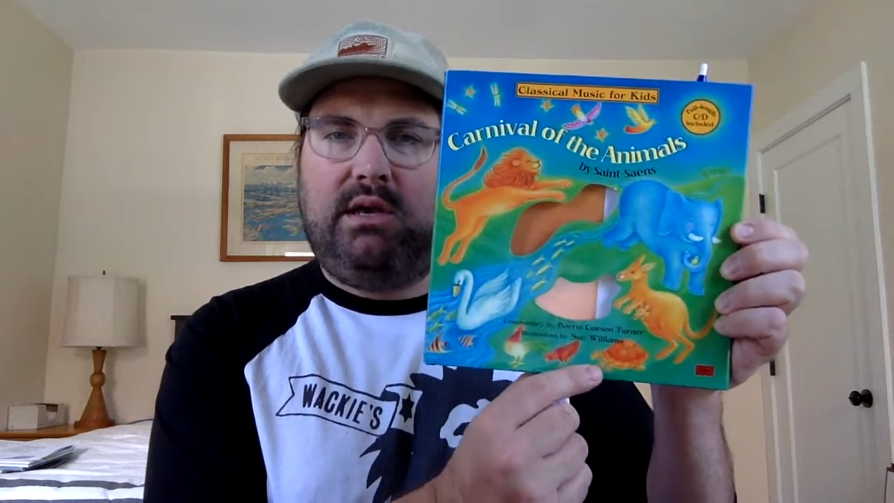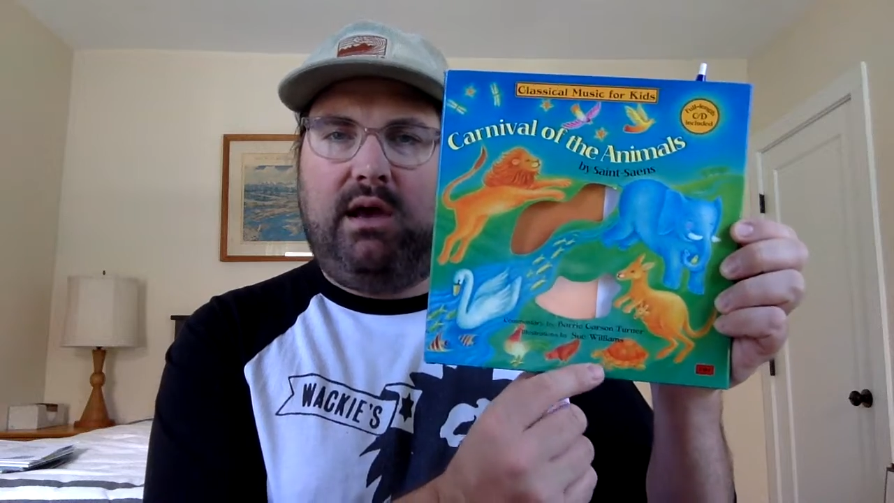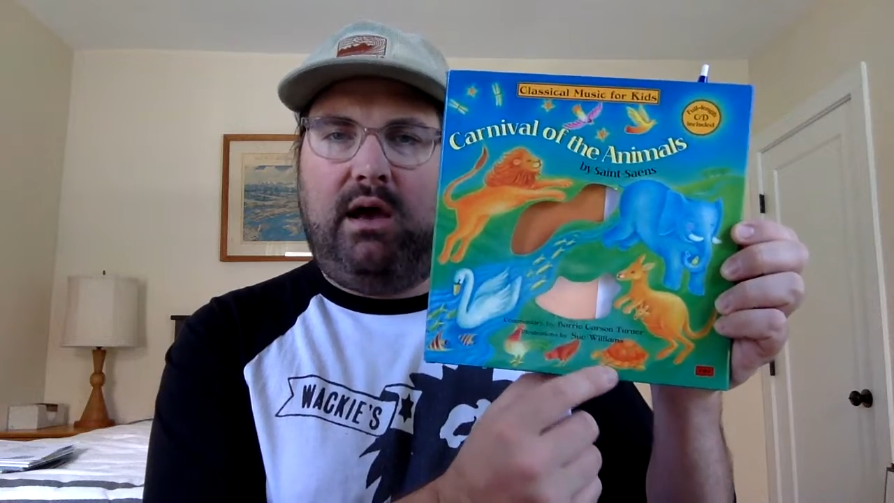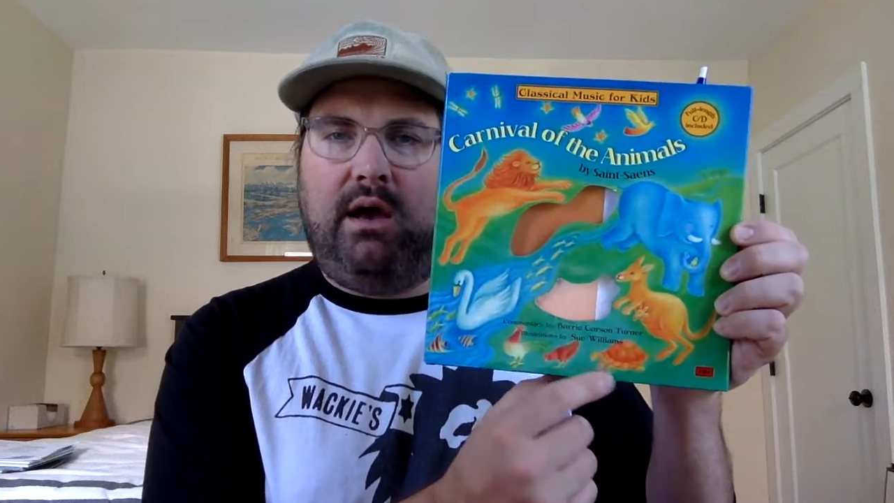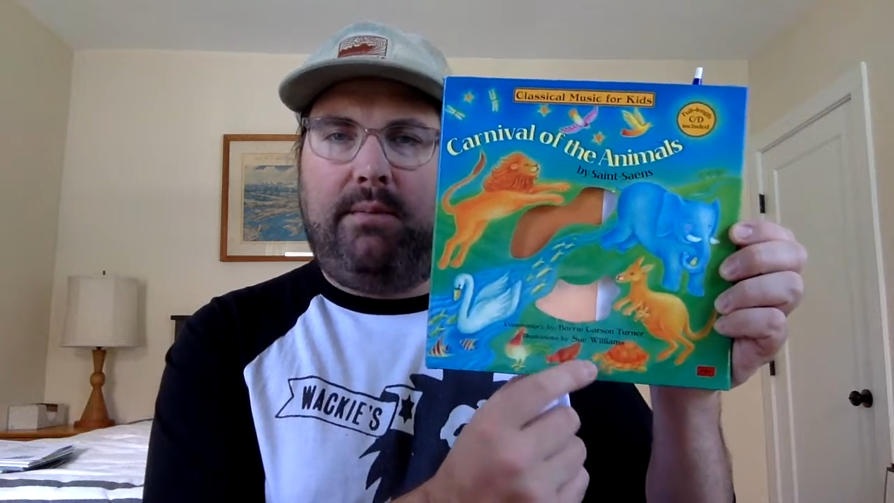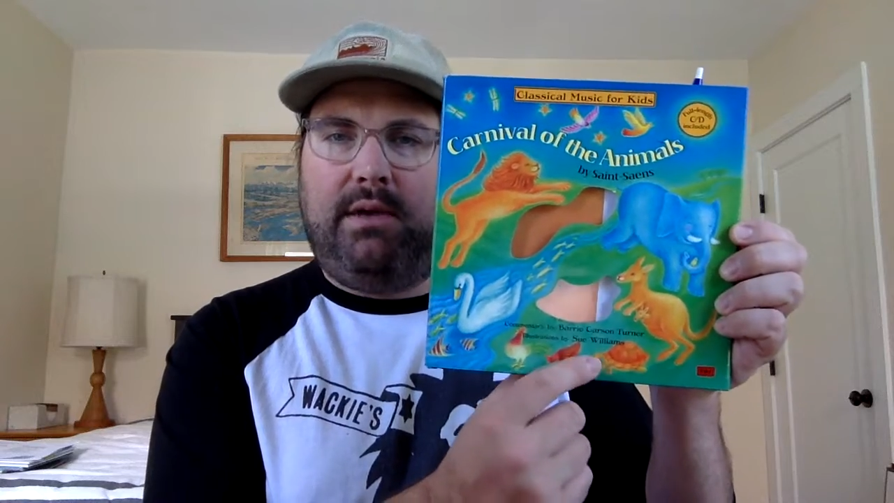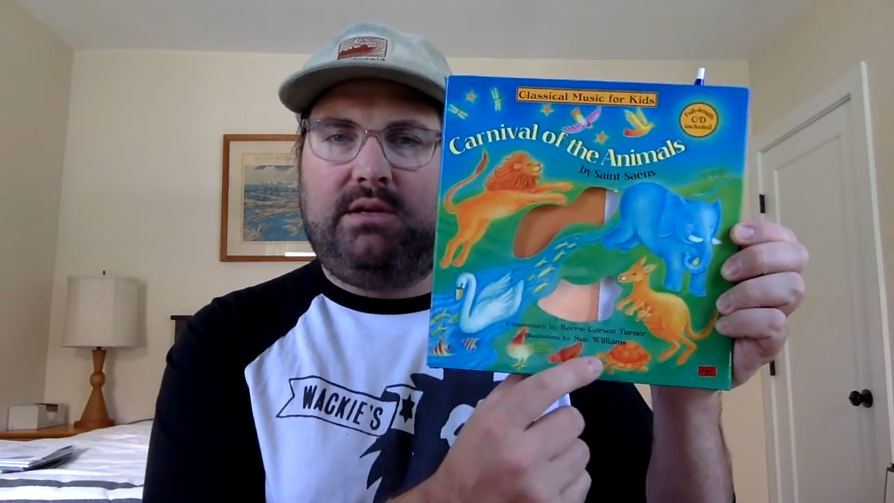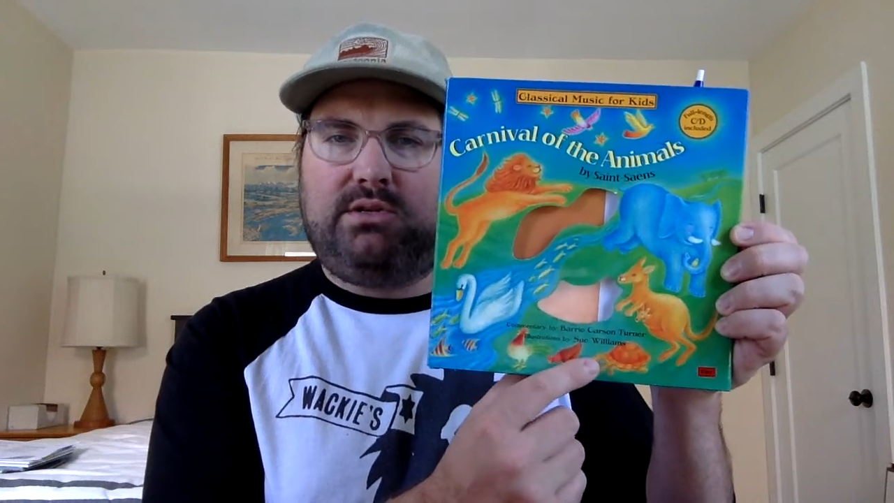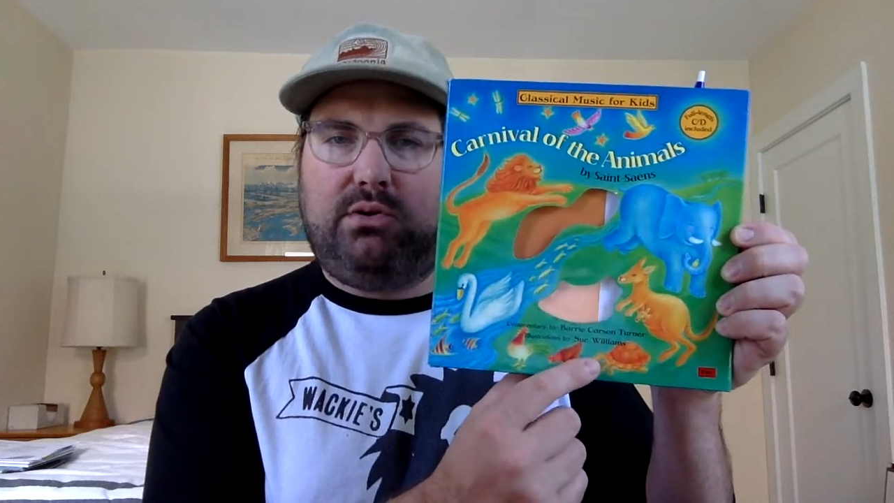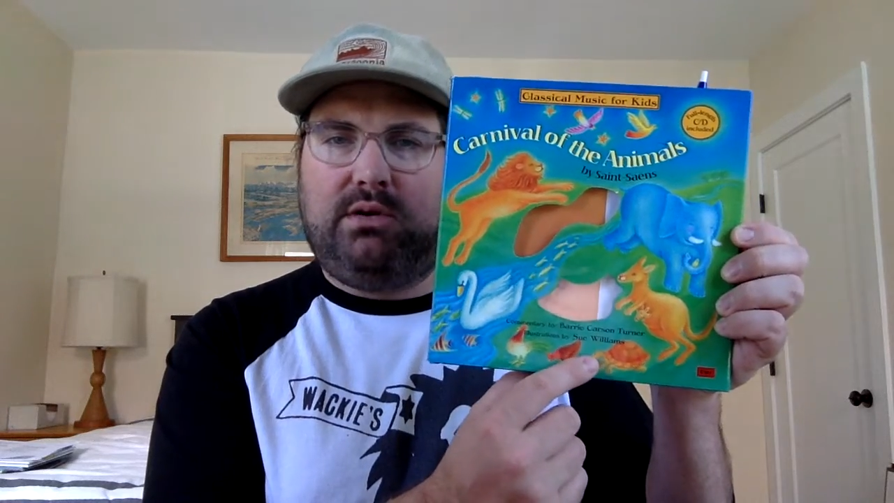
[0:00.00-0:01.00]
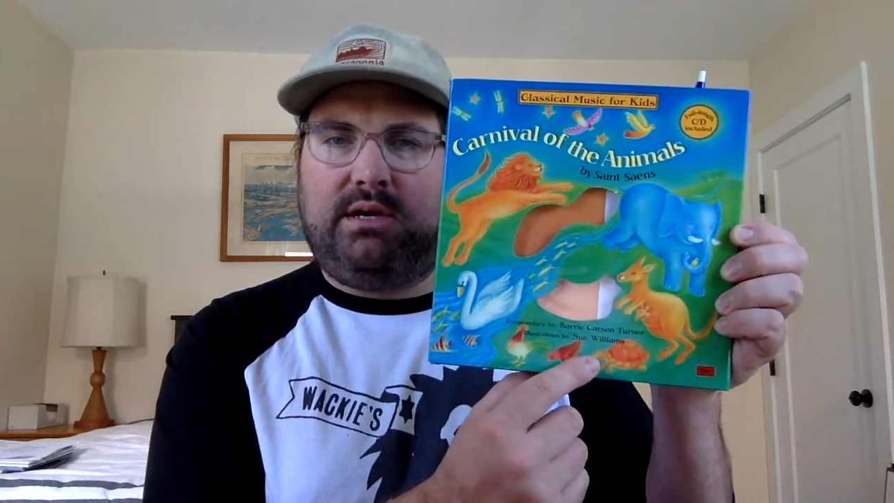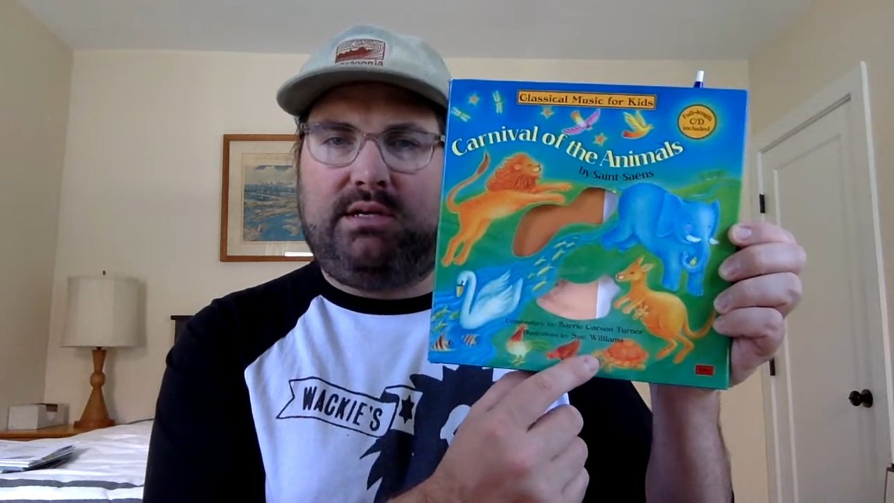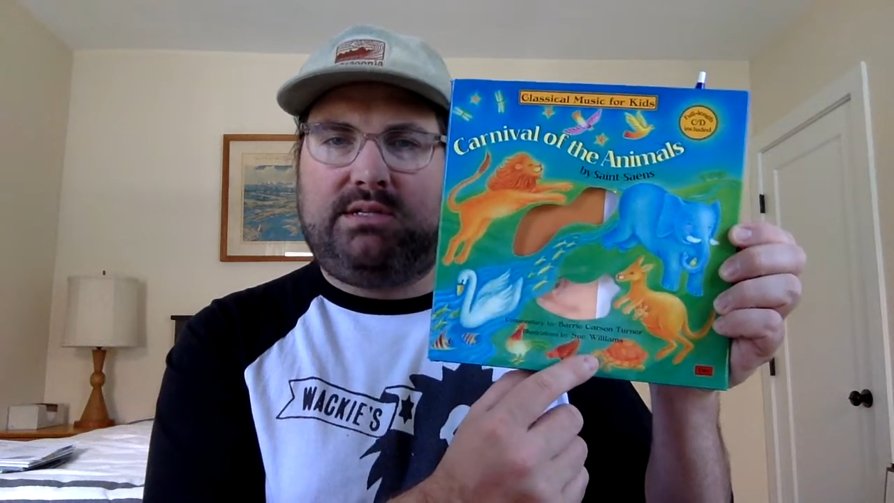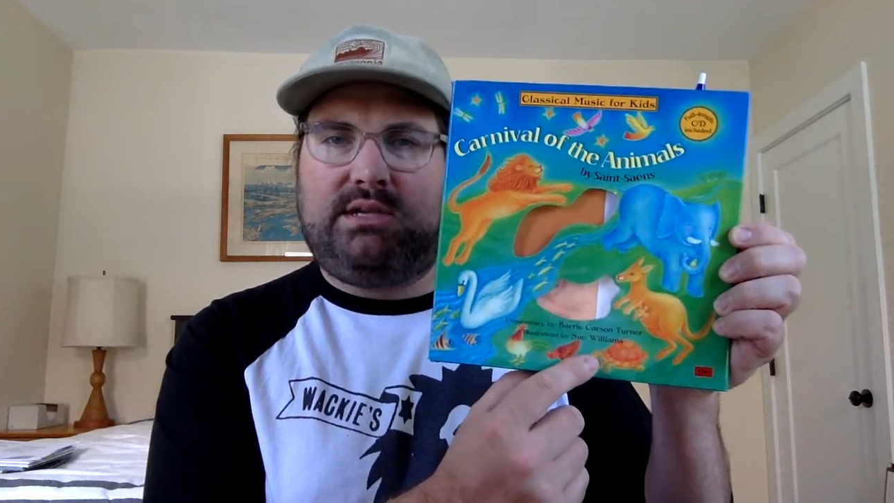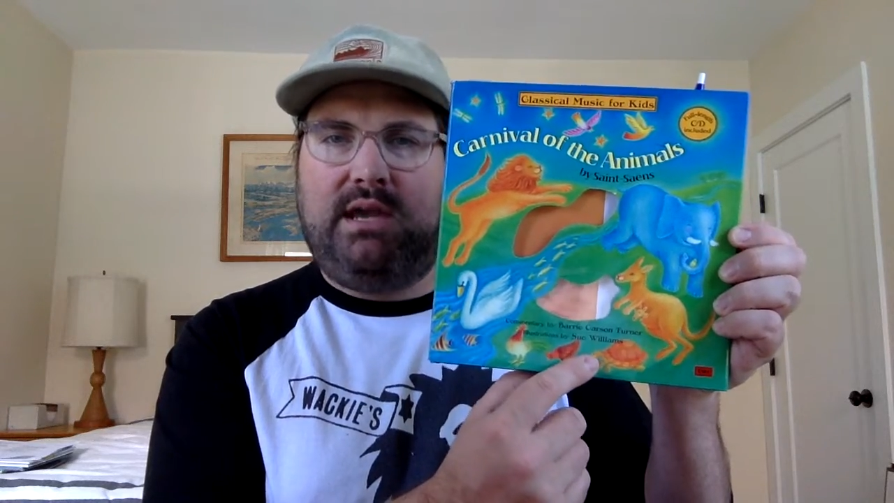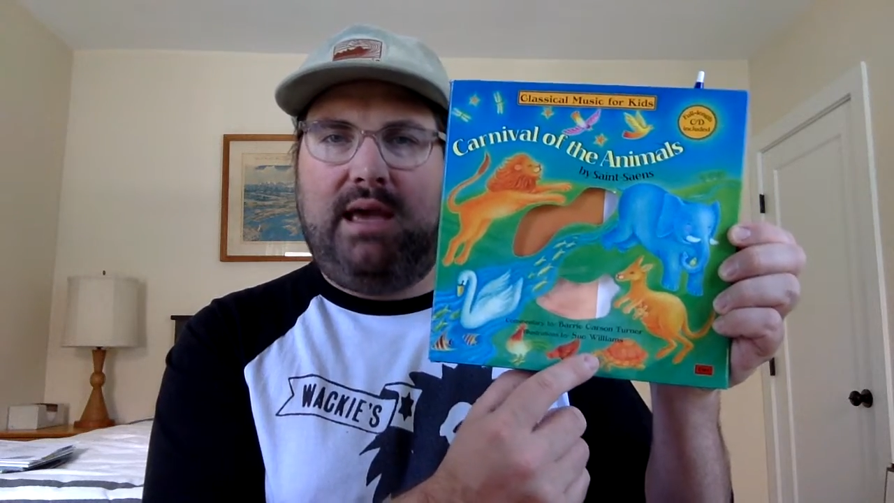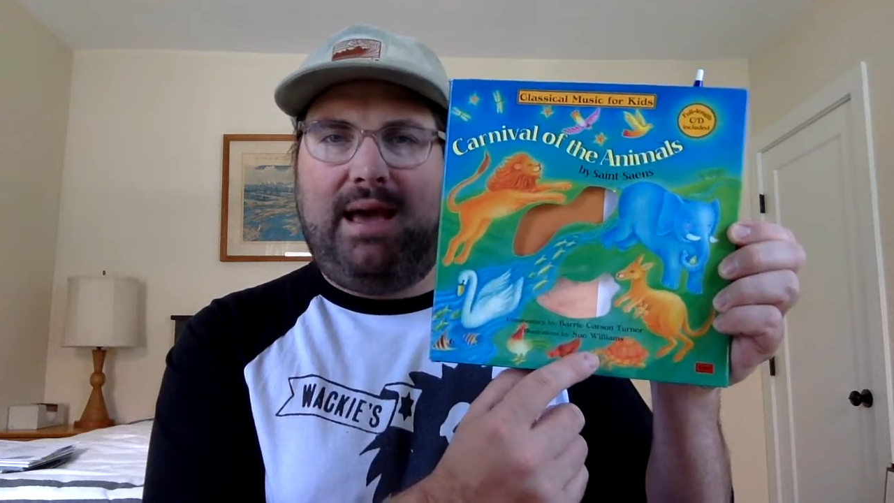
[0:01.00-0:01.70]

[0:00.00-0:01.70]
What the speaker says: a tortoise?